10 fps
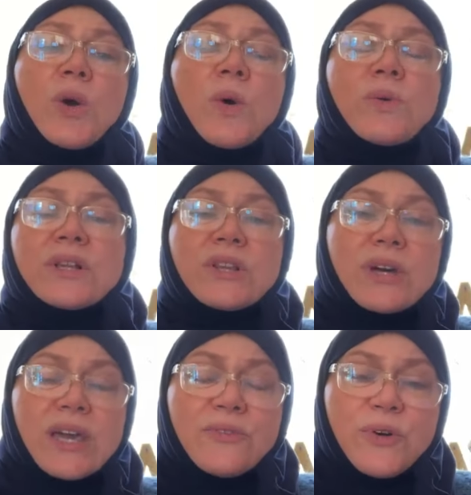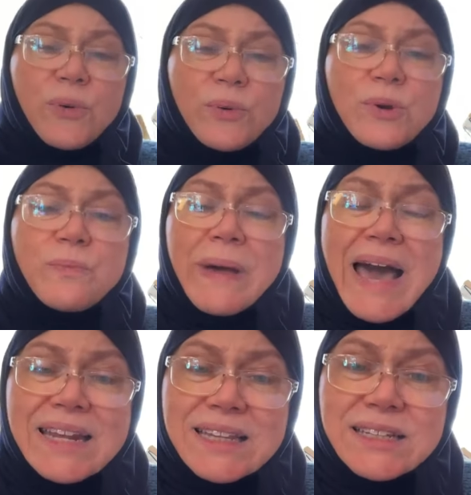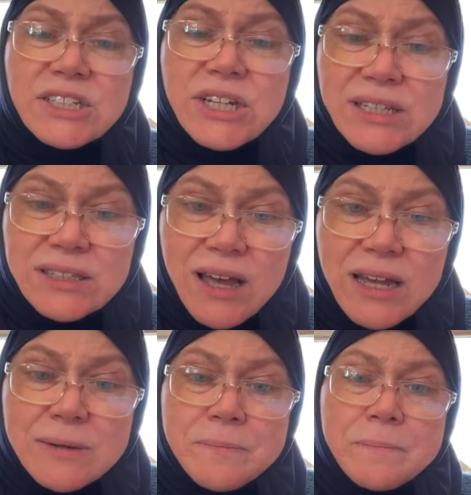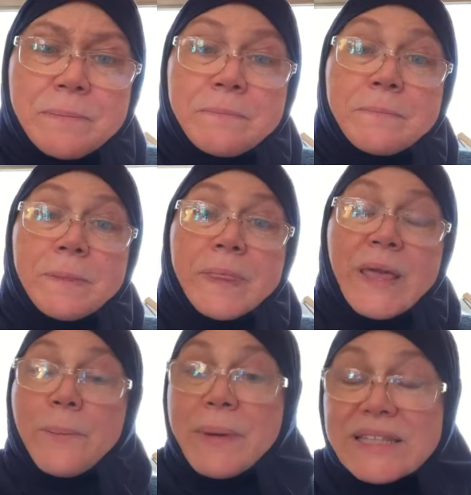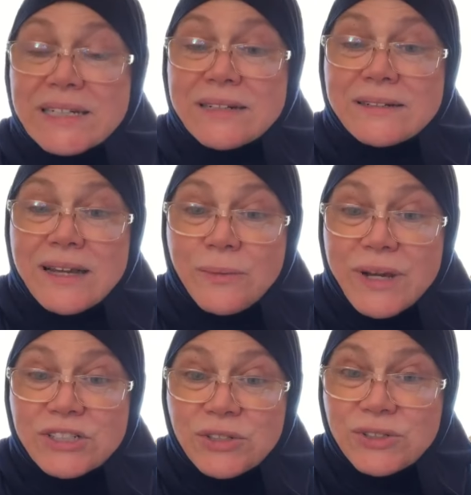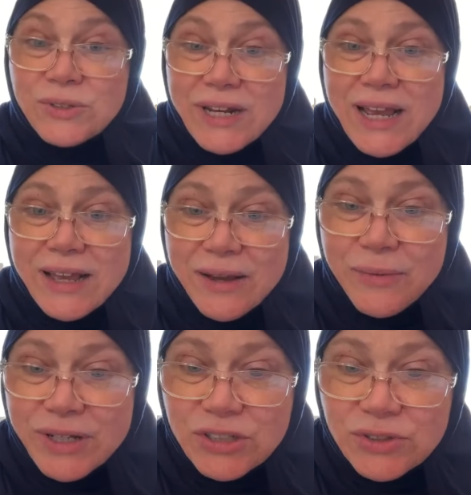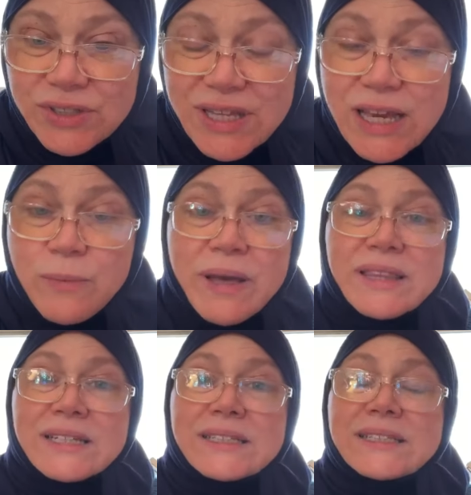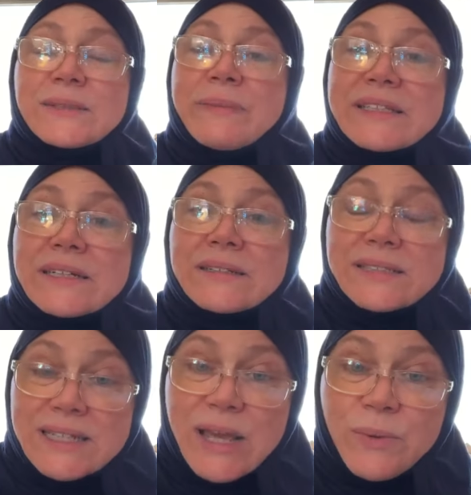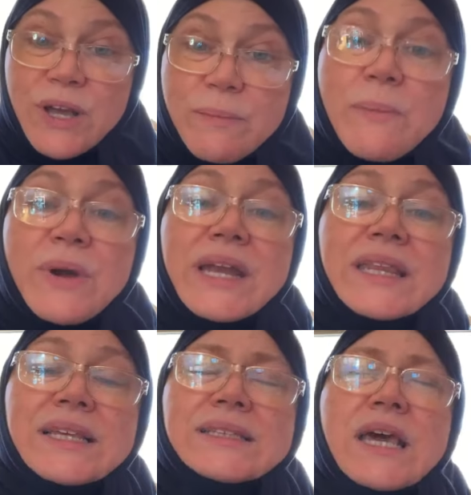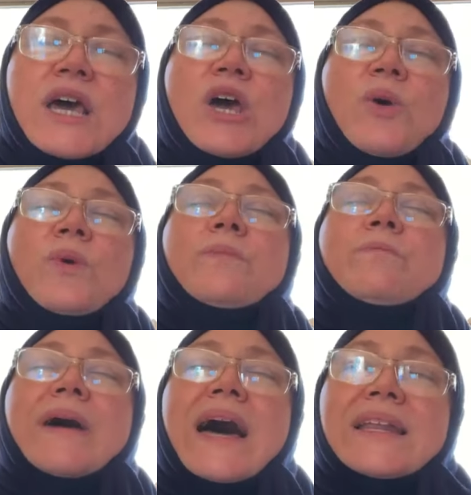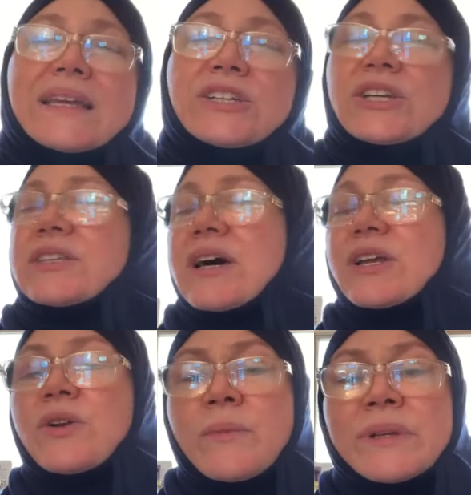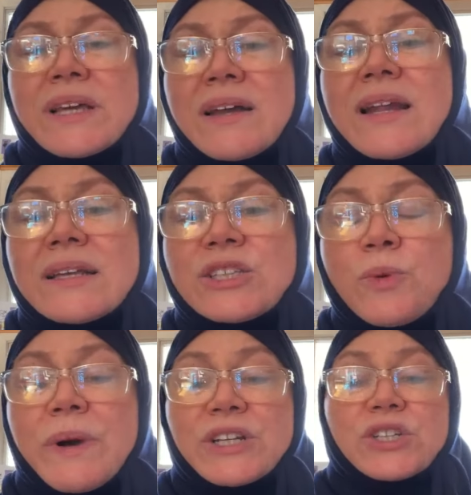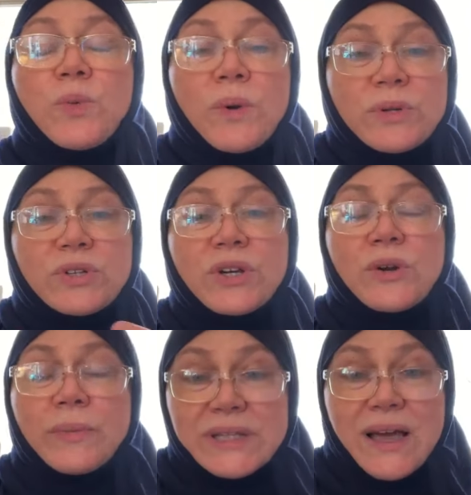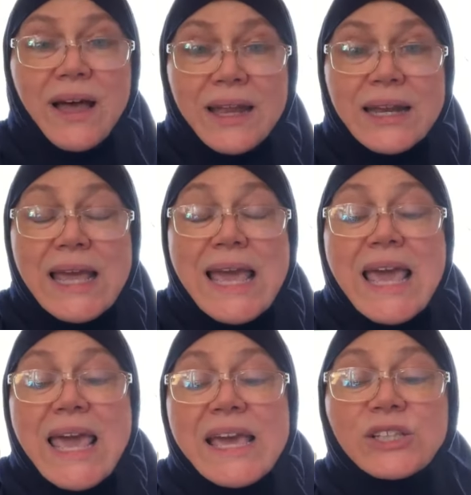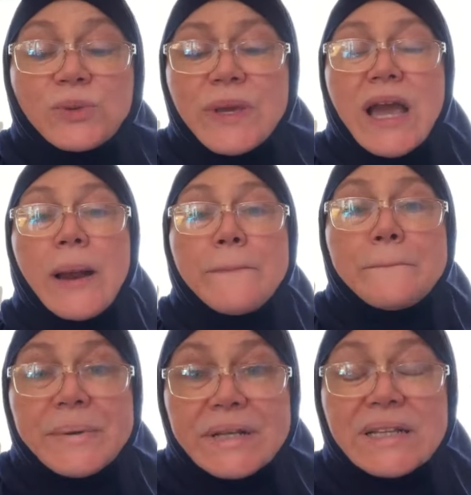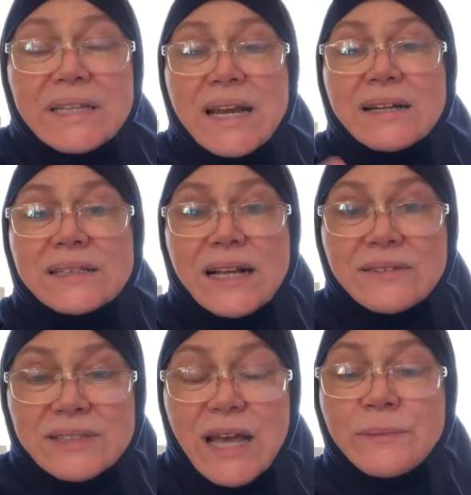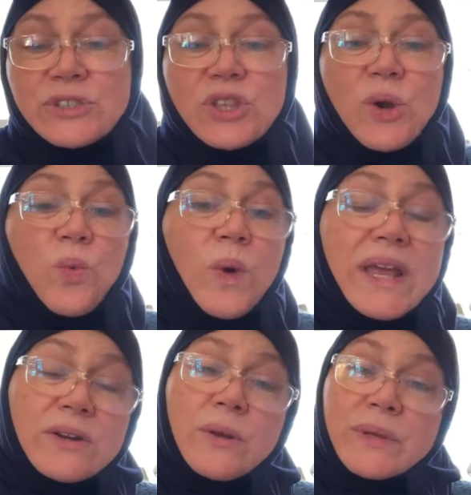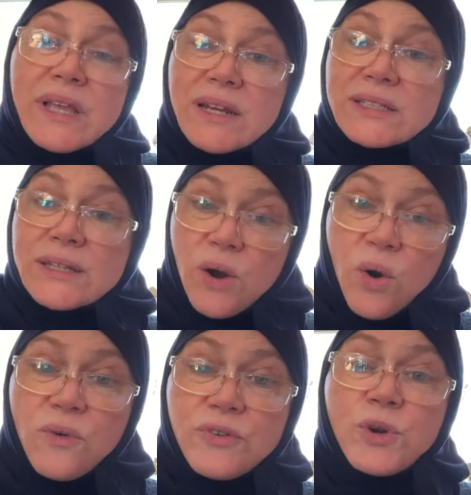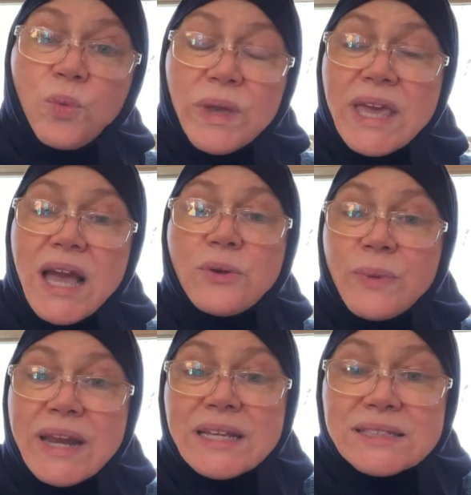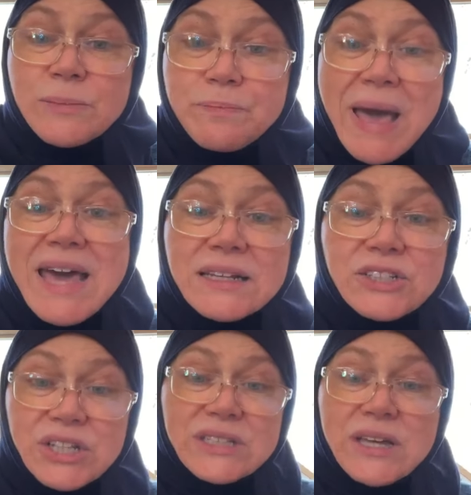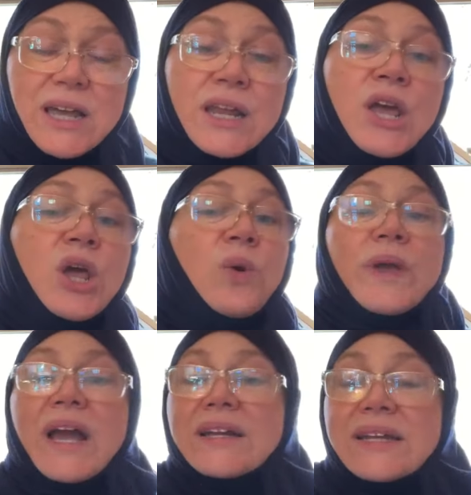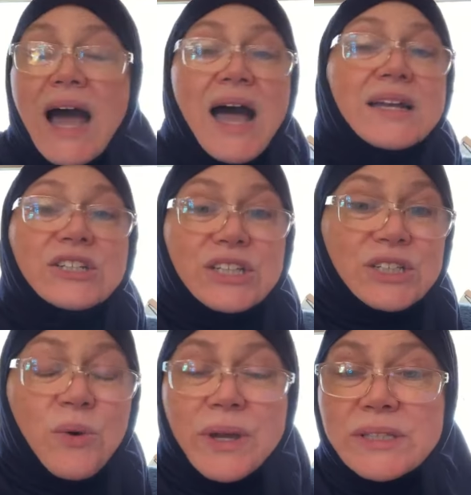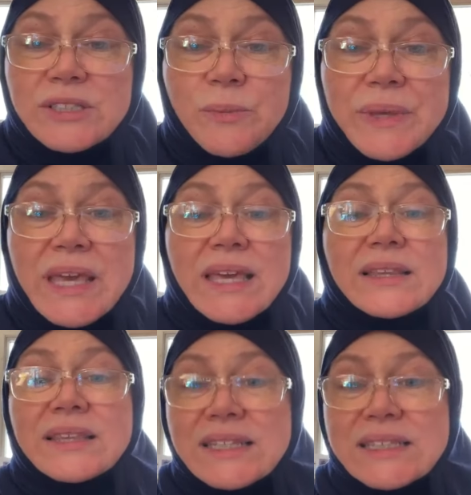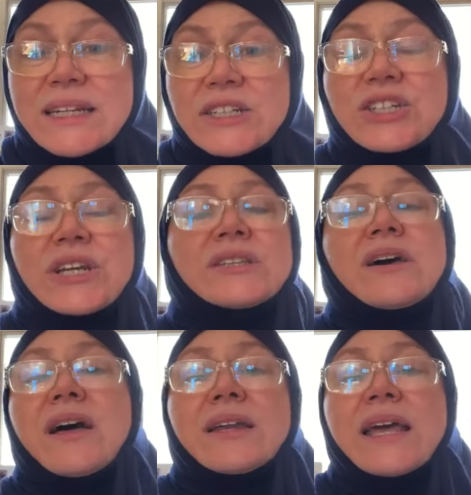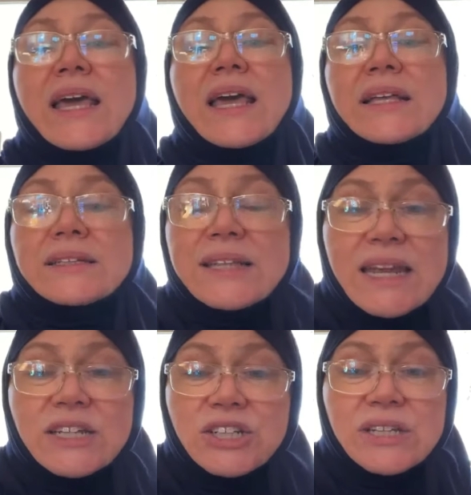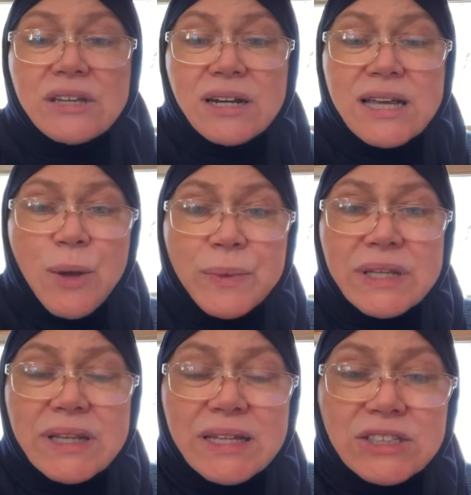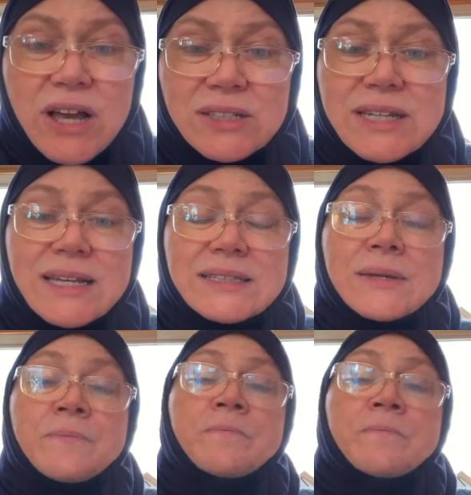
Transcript: What we're looking for when we're battling shaitan. Now Badr, I want you to think about this. This is Badr today. We're commemorating this. We're battling shaitan. In Ramadan, not so much. So what we're doing in Ramadan is we are building ourselves up so that when Ramadan is over, we are ready to battle shaitan. We are not just going to be listening to shaitan, letting shaitan come in and talk to us.